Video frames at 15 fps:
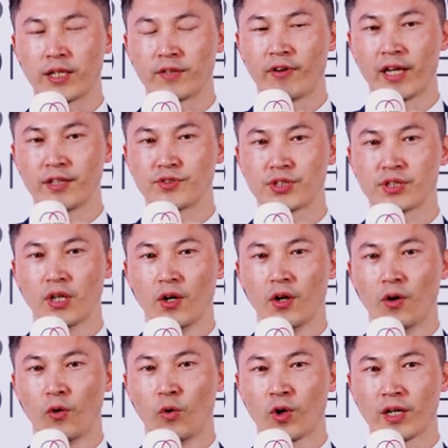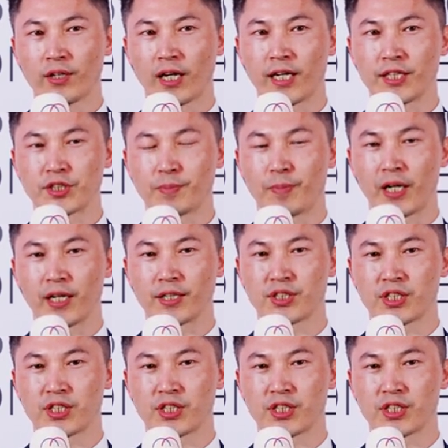events organized by